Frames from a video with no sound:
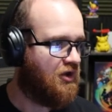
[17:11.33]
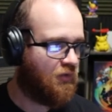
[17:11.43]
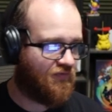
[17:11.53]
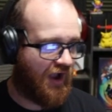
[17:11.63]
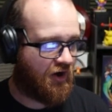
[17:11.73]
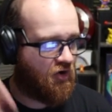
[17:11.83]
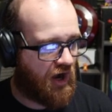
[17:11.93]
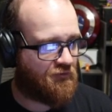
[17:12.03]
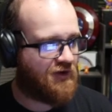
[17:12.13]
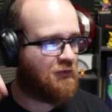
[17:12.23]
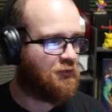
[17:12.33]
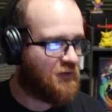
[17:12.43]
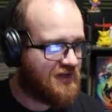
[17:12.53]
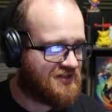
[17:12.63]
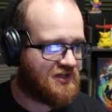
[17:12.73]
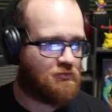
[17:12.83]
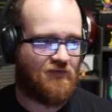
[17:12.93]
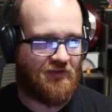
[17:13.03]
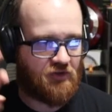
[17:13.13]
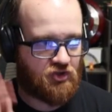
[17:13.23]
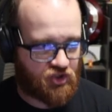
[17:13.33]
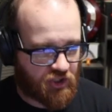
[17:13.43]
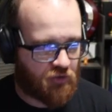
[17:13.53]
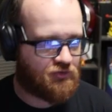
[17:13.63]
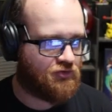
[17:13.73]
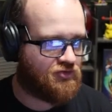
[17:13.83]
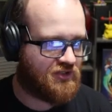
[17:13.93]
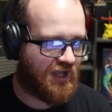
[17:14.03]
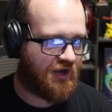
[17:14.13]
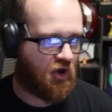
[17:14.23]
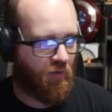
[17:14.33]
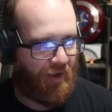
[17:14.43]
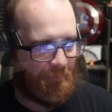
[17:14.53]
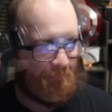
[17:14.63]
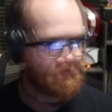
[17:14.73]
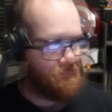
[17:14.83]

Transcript: We've got Koffing with Weezing. We've got the Geodude to get going.